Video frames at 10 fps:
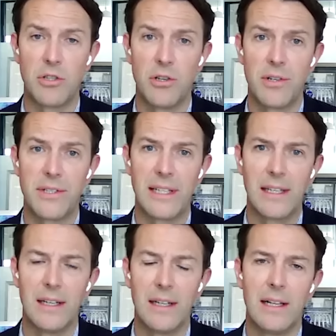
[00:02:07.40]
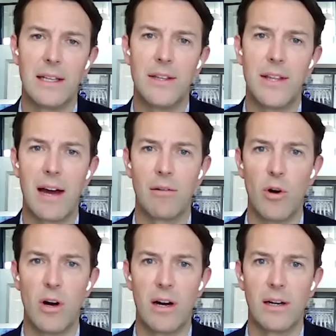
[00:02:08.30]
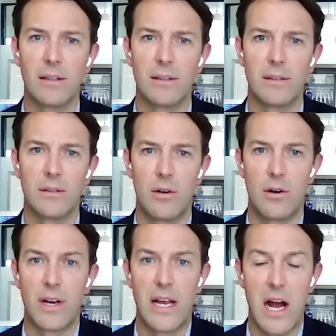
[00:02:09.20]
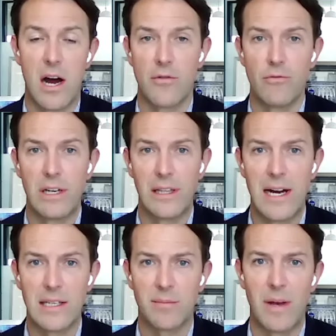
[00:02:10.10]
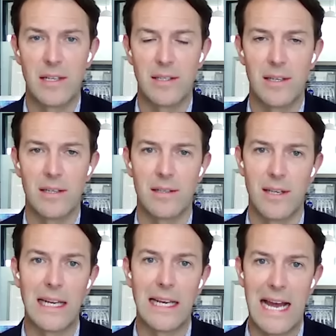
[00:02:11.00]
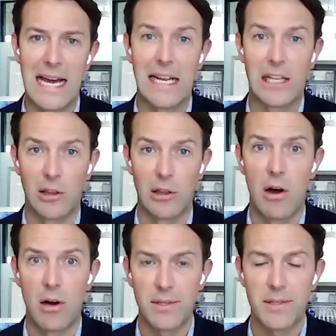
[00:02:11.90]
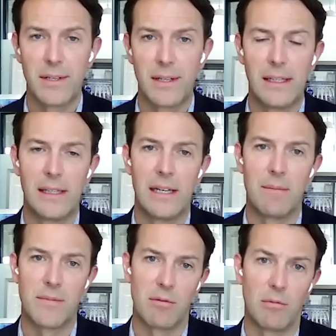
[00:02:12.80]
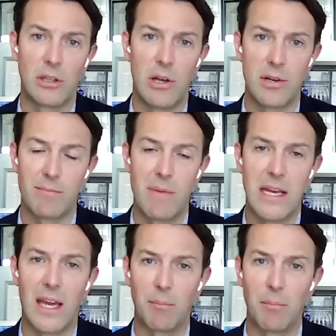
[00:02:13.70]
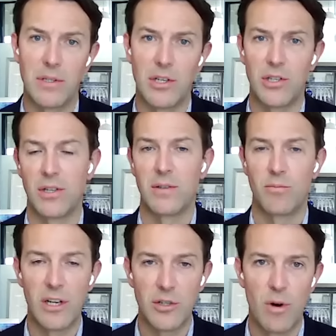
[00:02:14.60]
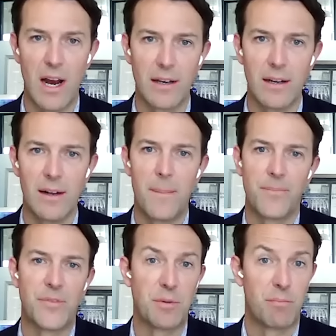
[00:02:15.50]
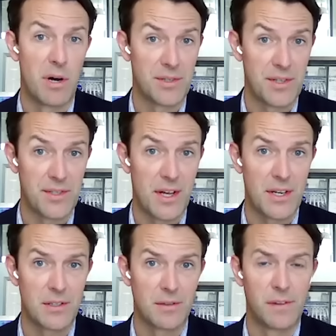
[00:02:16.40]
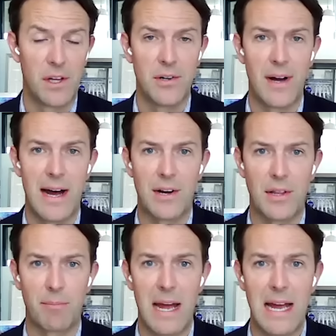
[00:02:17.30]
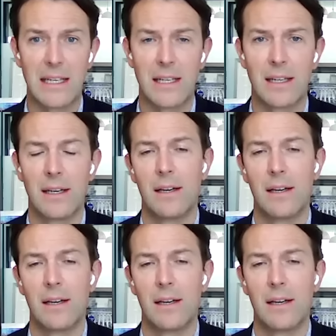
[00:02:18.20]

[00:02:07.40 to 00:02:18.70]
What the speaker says: maturity that were on an unrealized basis sitting at a loss. So there were loss-making positions, which when the deposits started to flow out of the bank